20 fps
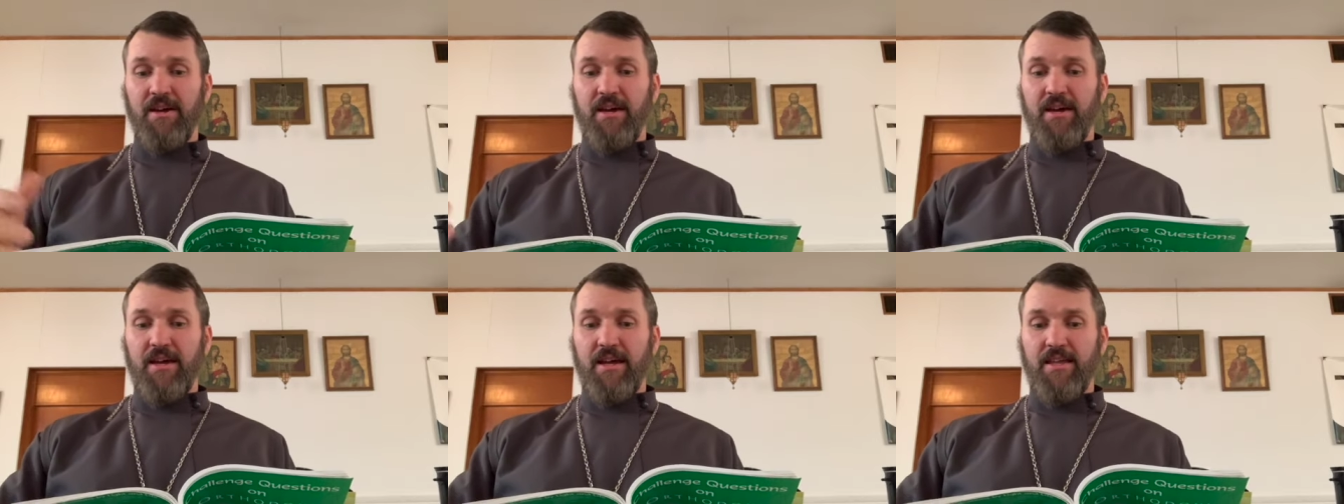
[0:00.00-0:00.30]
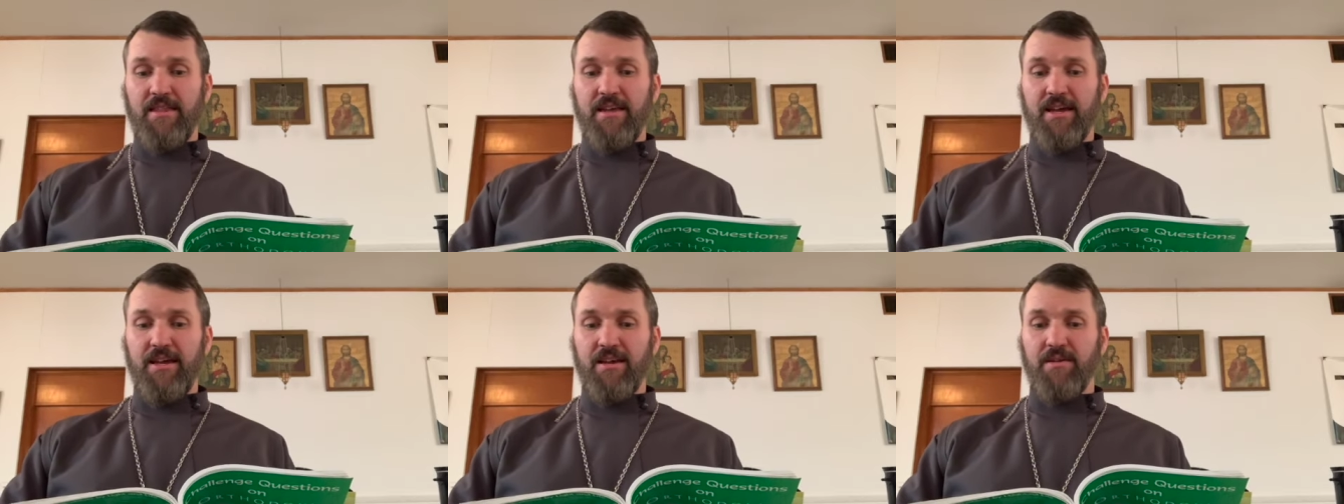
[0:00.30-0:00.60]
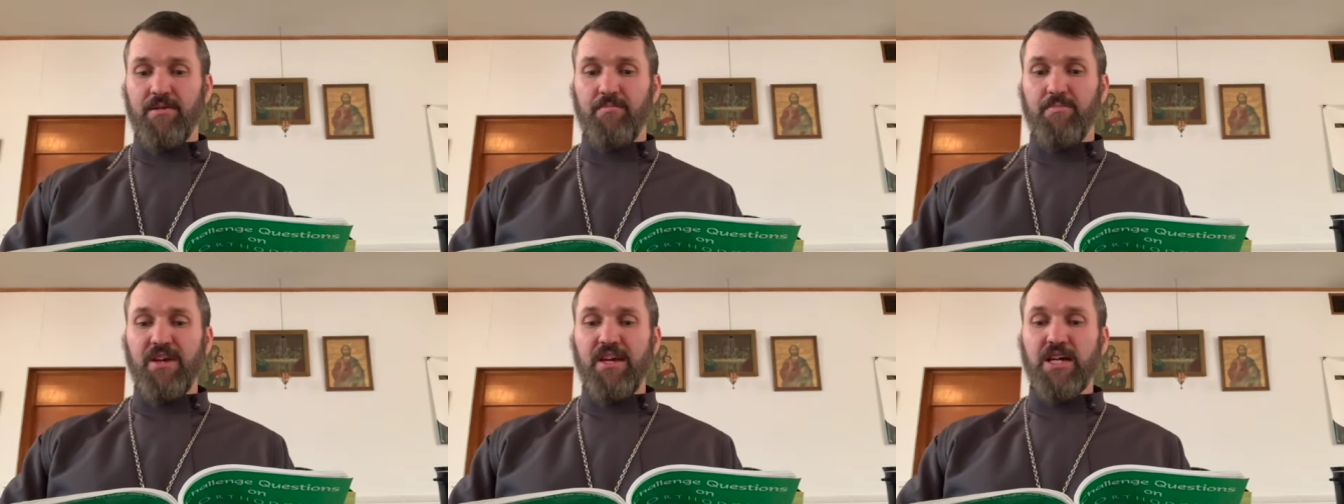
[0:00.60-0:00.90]
And
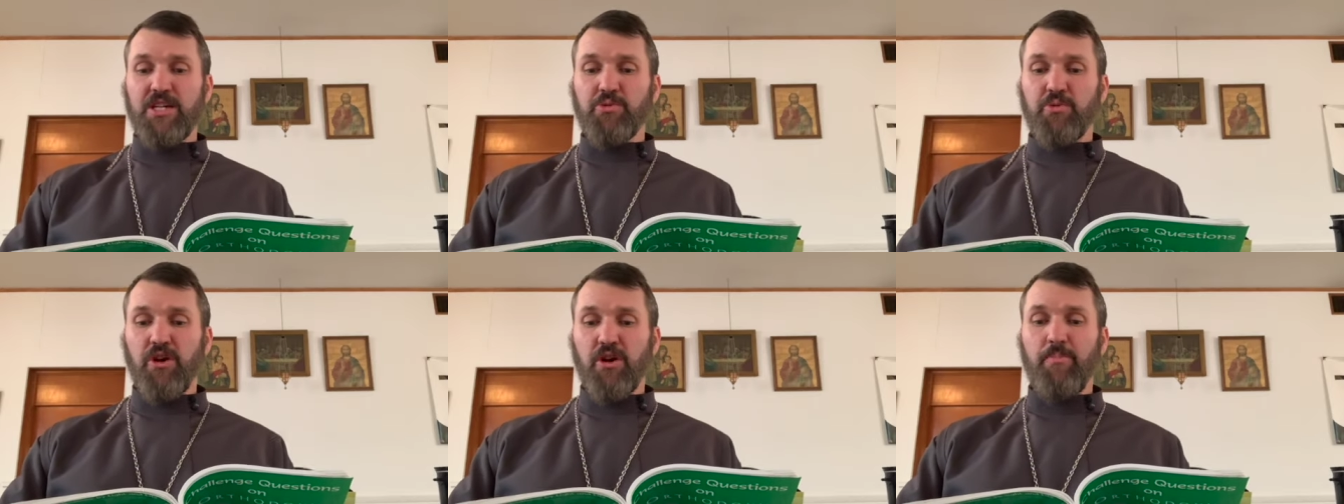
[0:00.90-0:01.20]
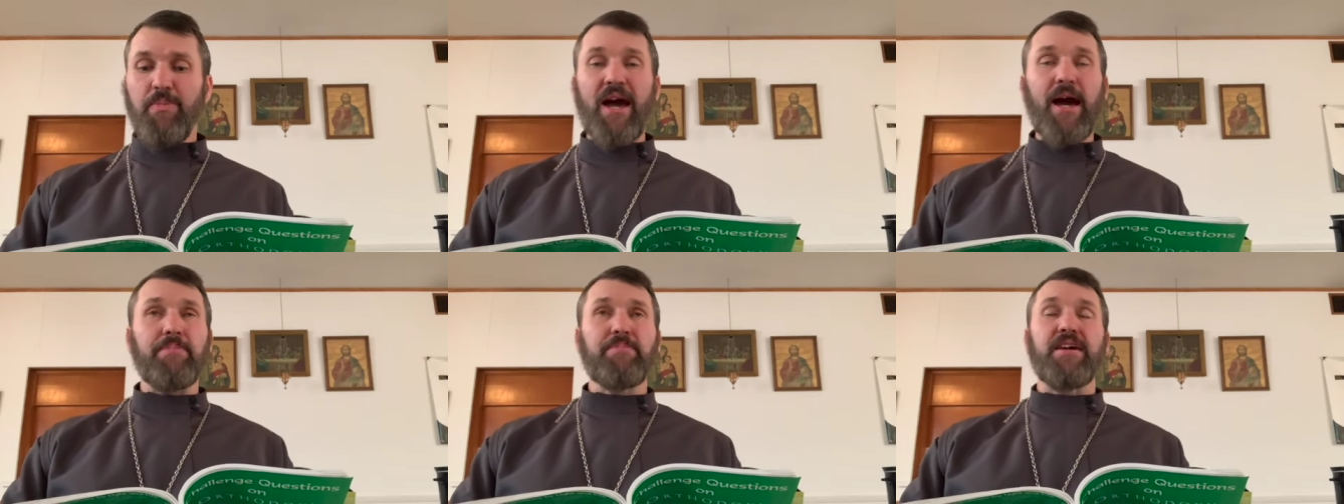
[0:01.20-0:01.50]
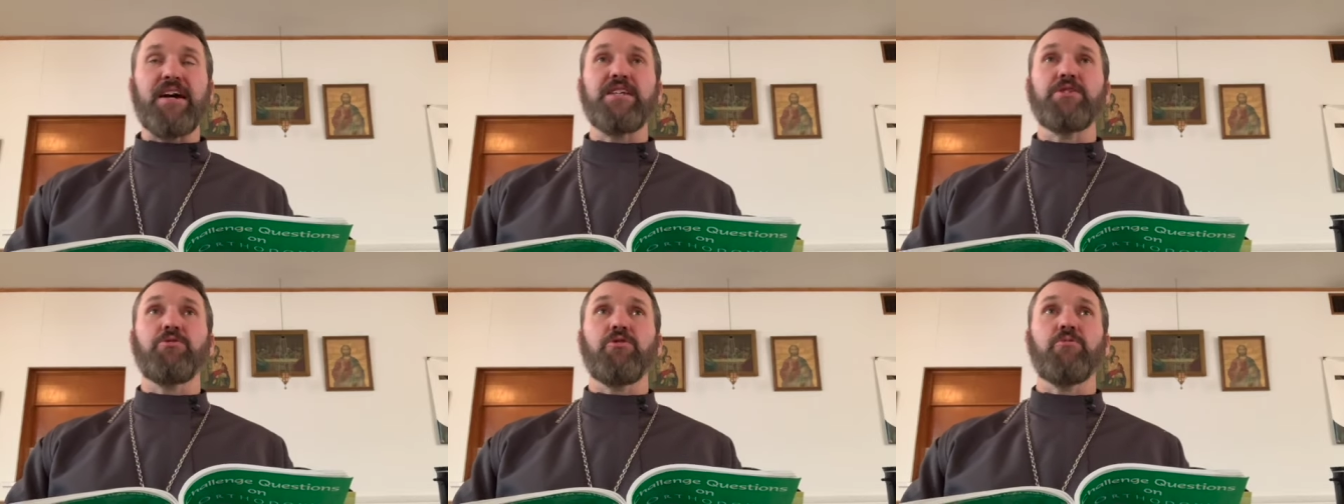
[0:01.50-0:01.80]
then because we are
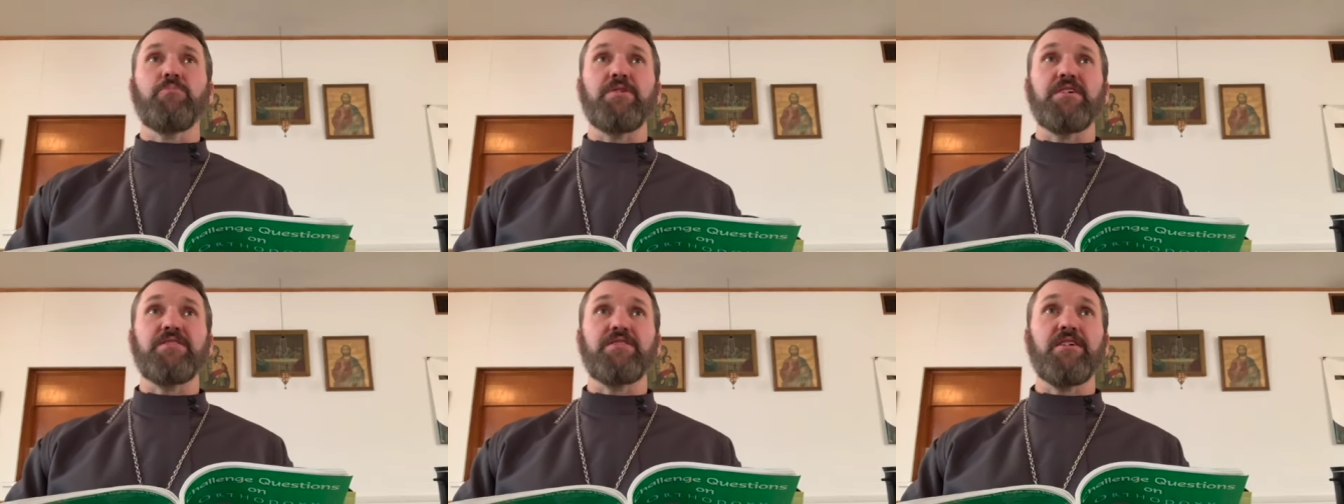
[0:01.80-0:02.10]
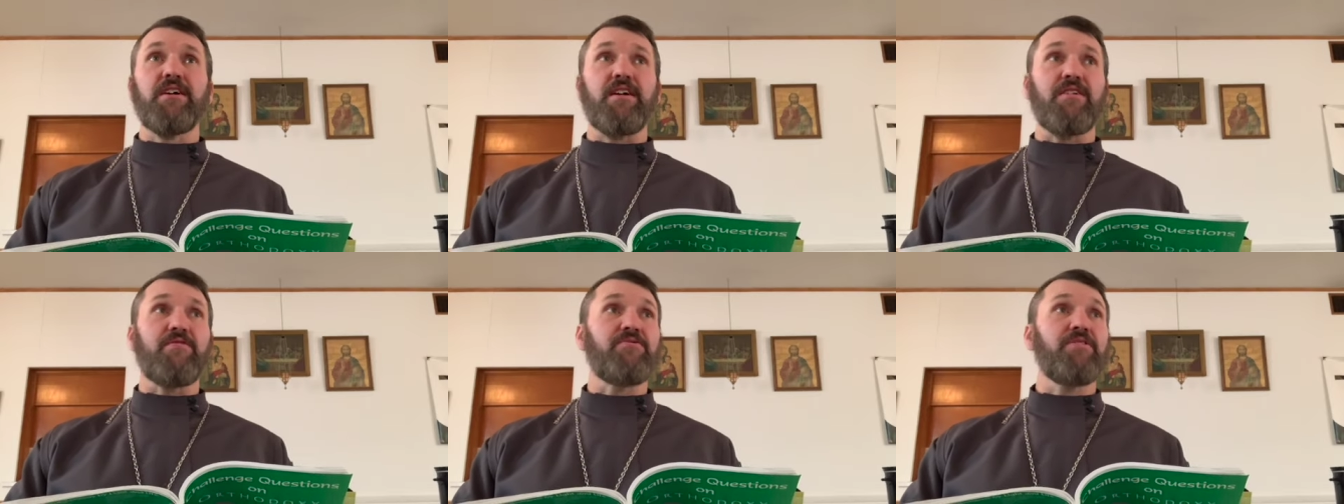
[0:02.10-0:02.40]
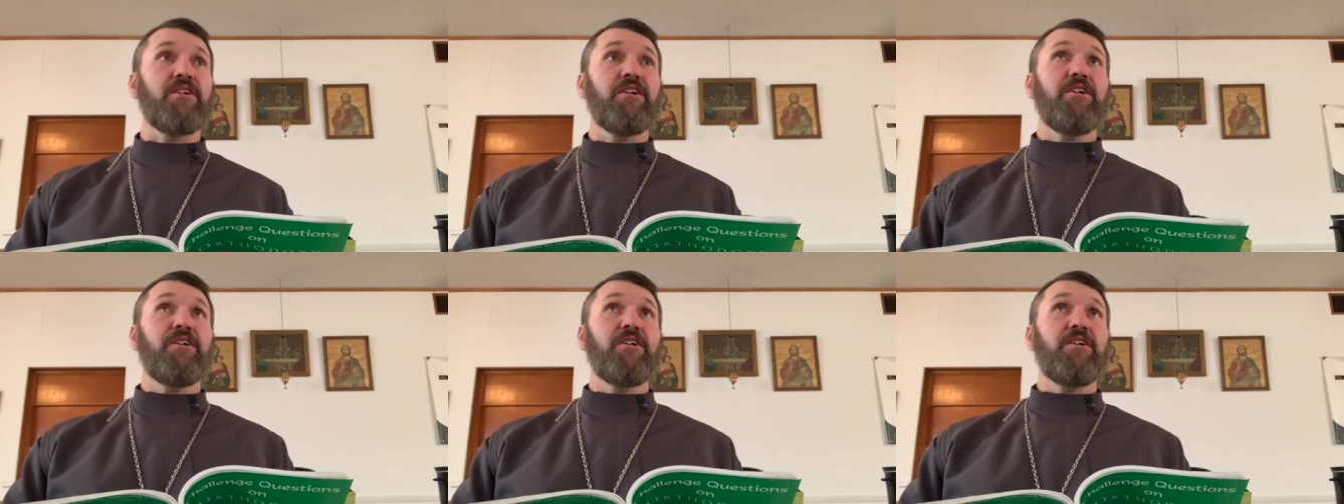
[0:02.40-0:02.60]
baptized, we will be saved.